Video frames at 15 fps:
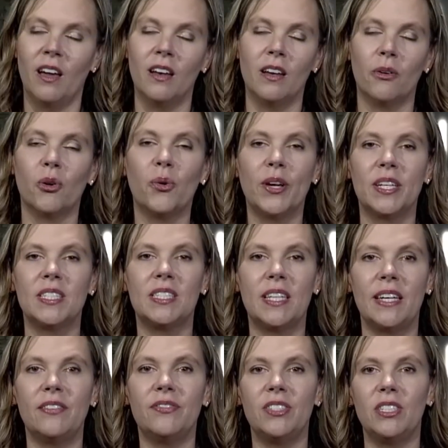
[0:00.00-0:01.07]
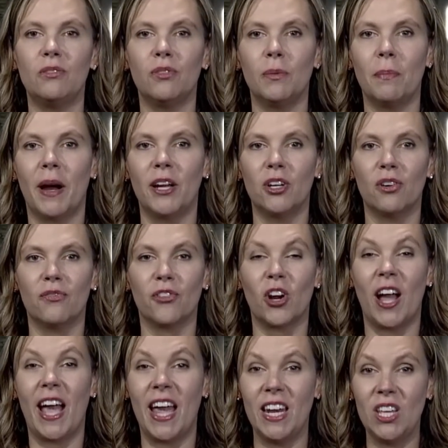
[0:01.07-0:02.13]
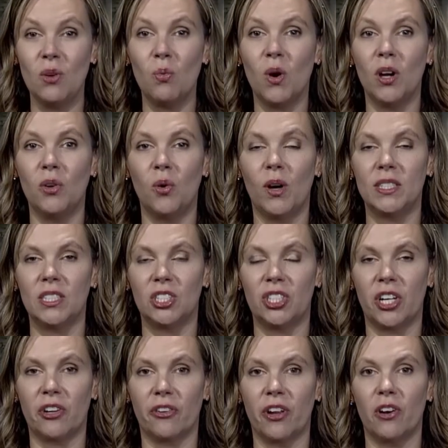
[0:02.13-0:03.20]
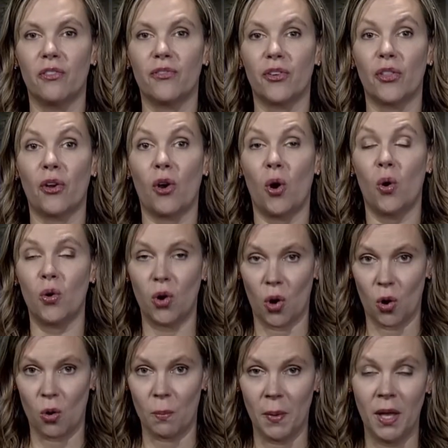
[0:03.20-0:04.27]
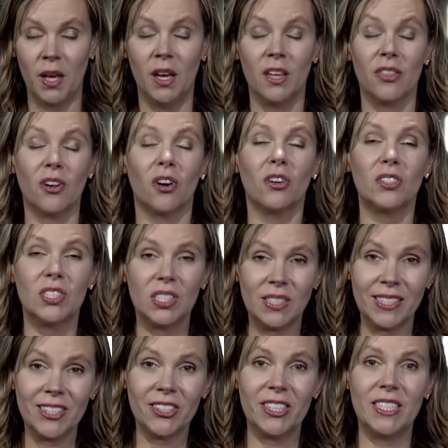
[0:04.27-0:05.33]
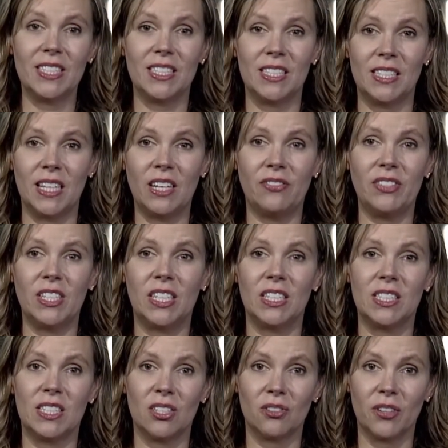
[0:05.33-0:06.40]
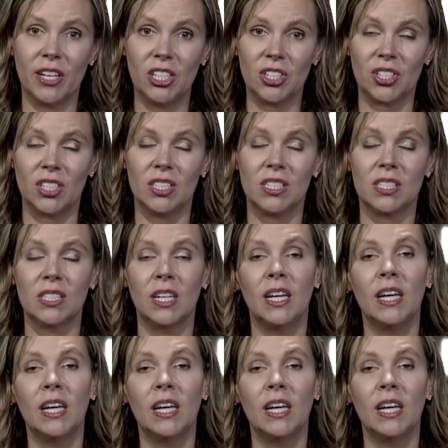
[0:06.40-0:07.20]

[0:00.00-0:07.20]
Now, a quick safety reminder for anyone who has a generator for their own home. There are serious safety considerations.